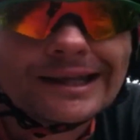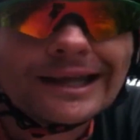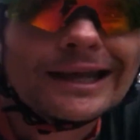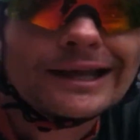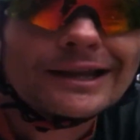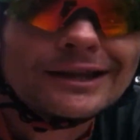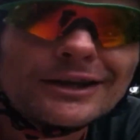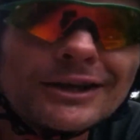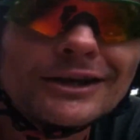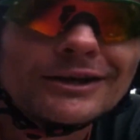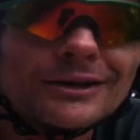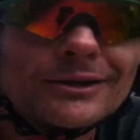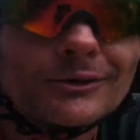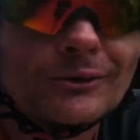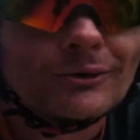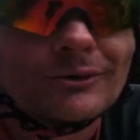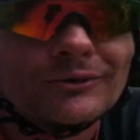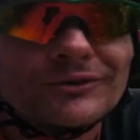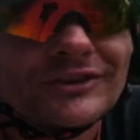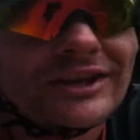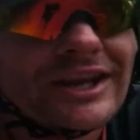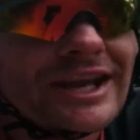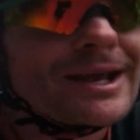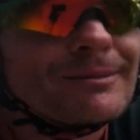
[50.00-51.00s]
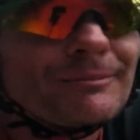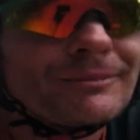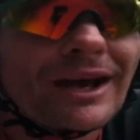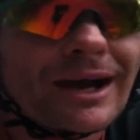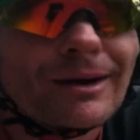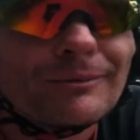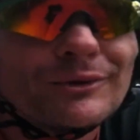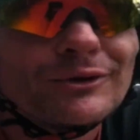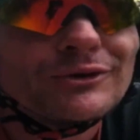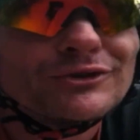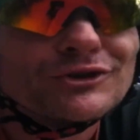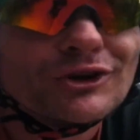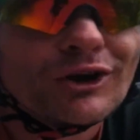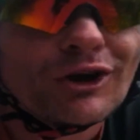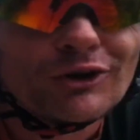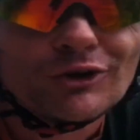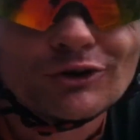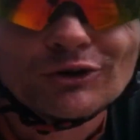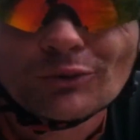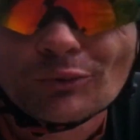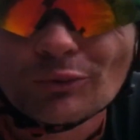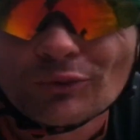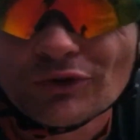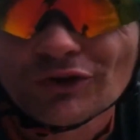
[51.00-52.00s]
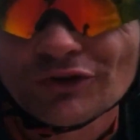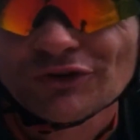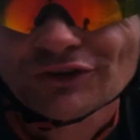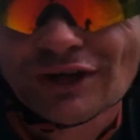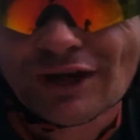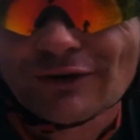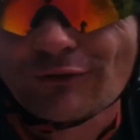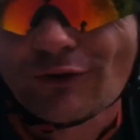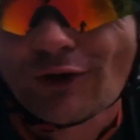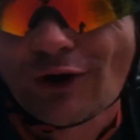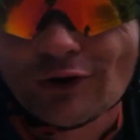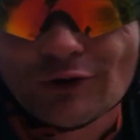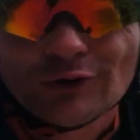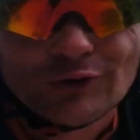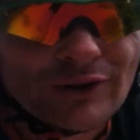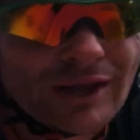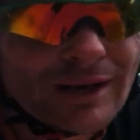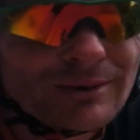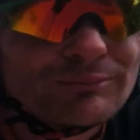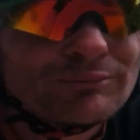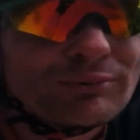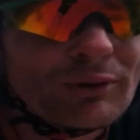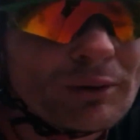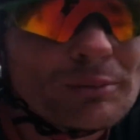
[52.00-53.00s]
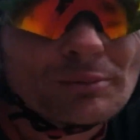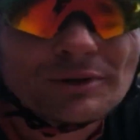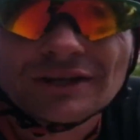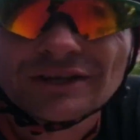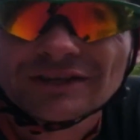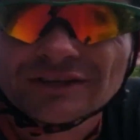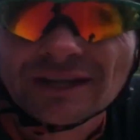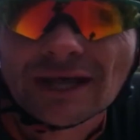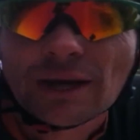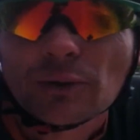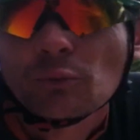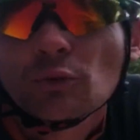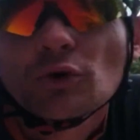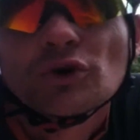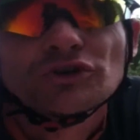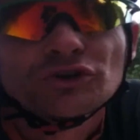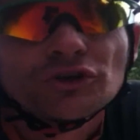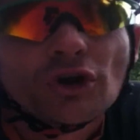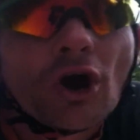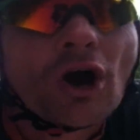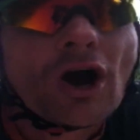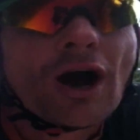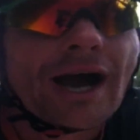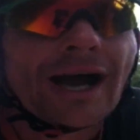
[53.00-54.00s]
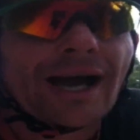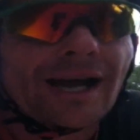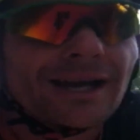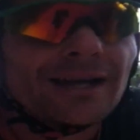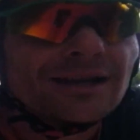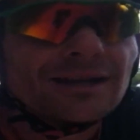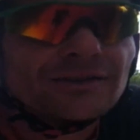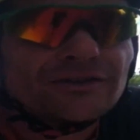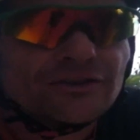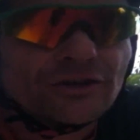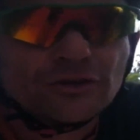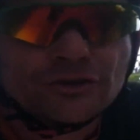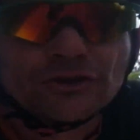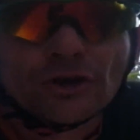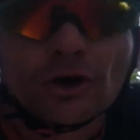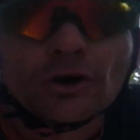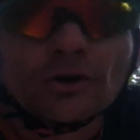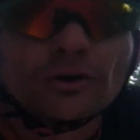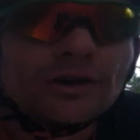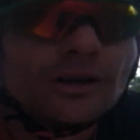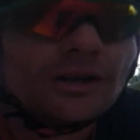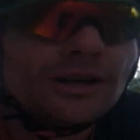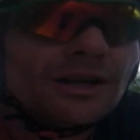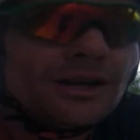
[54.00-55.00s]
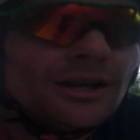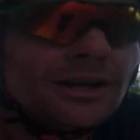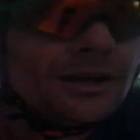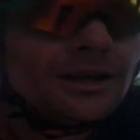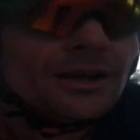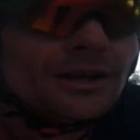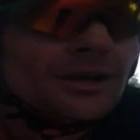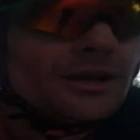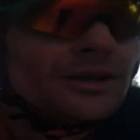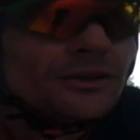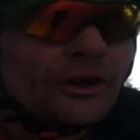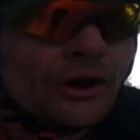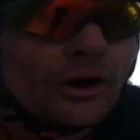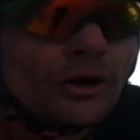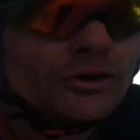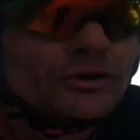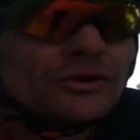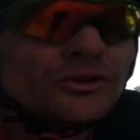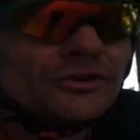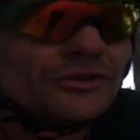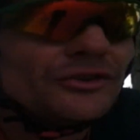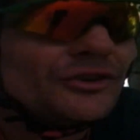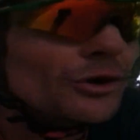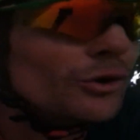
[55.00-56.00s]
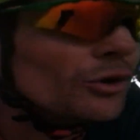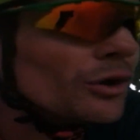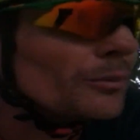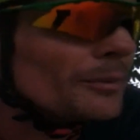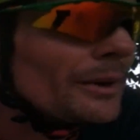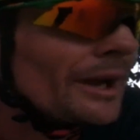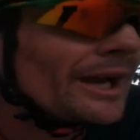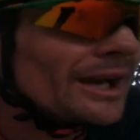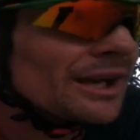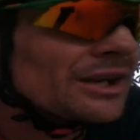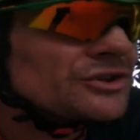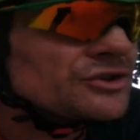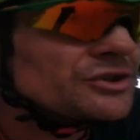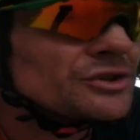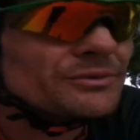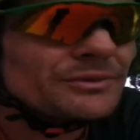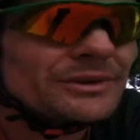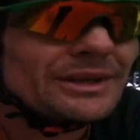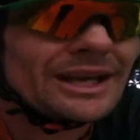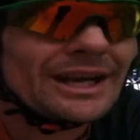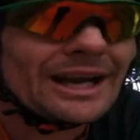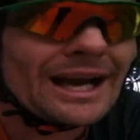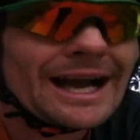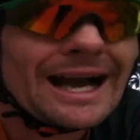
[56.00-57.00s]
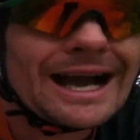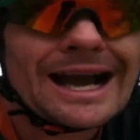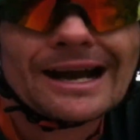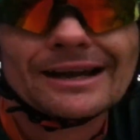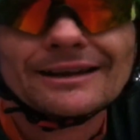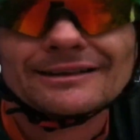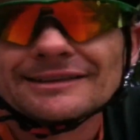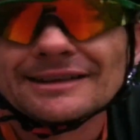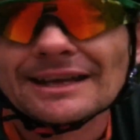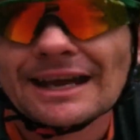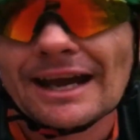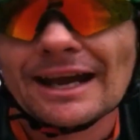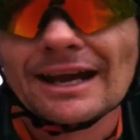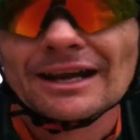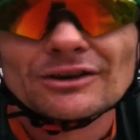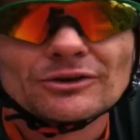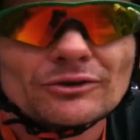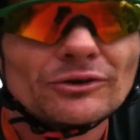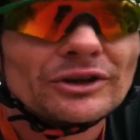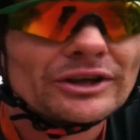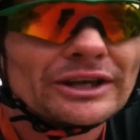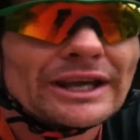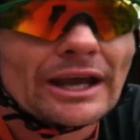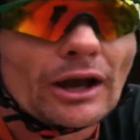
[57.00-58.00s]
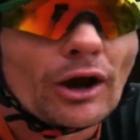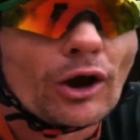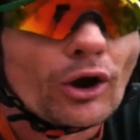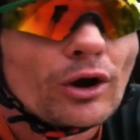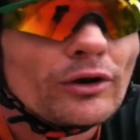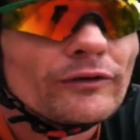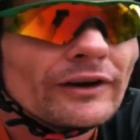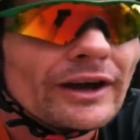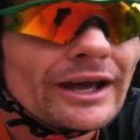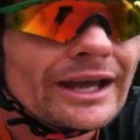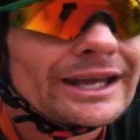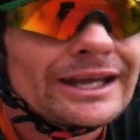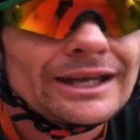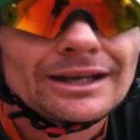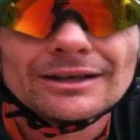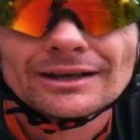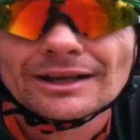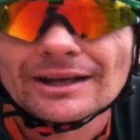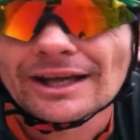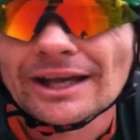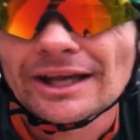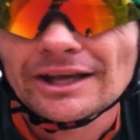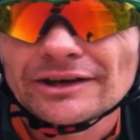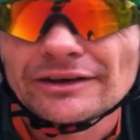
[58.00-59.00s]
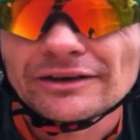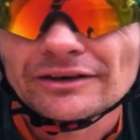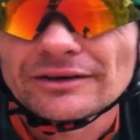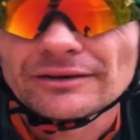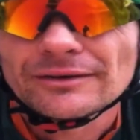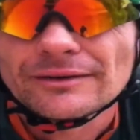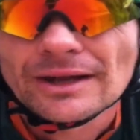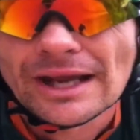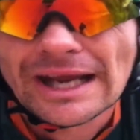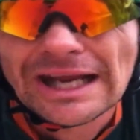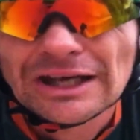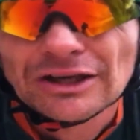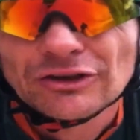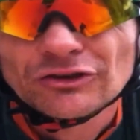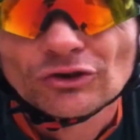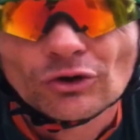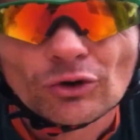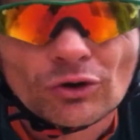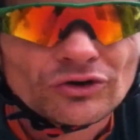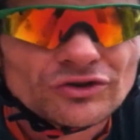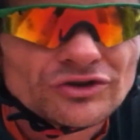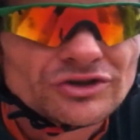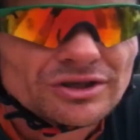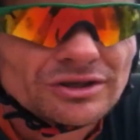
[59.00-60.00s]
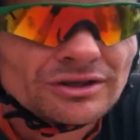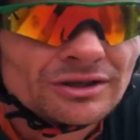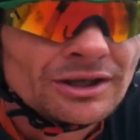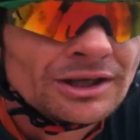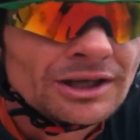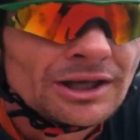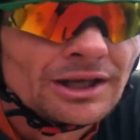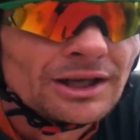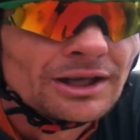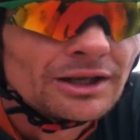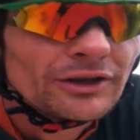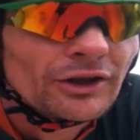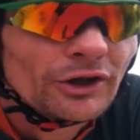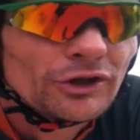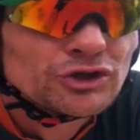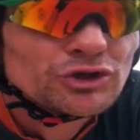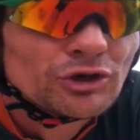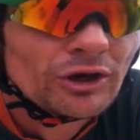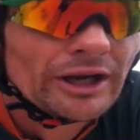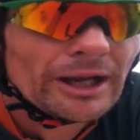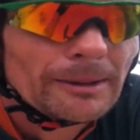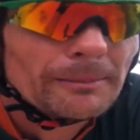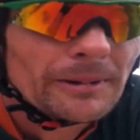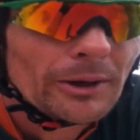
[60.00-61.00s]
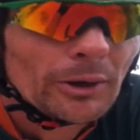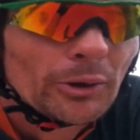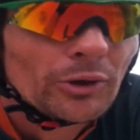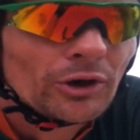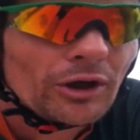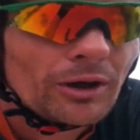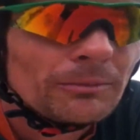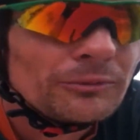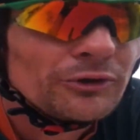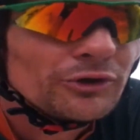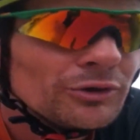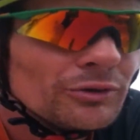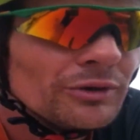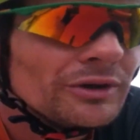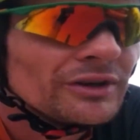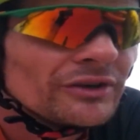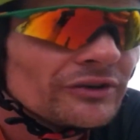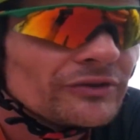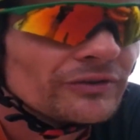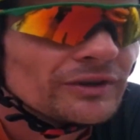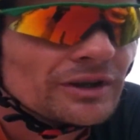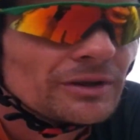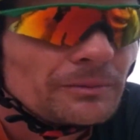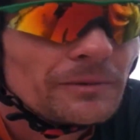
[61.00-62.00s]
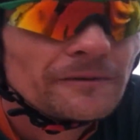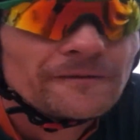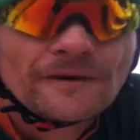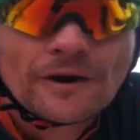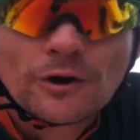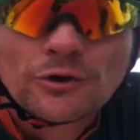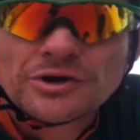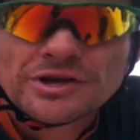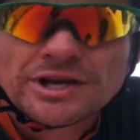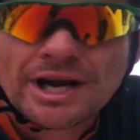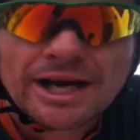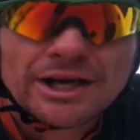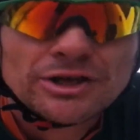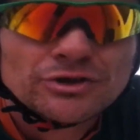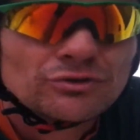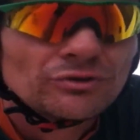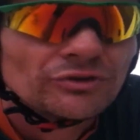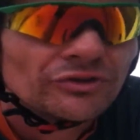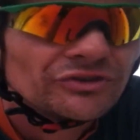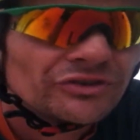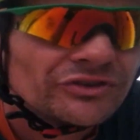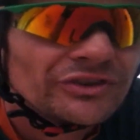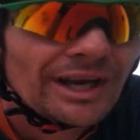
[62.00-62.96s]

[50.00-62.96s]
Elliot or TMW tried to do the stuff I do, they would die. So don't do it, man, because you'd get a heat attack or you get overheated and heat exhaustion. Don't try and emulate what I'm doing. This can be very dangerous.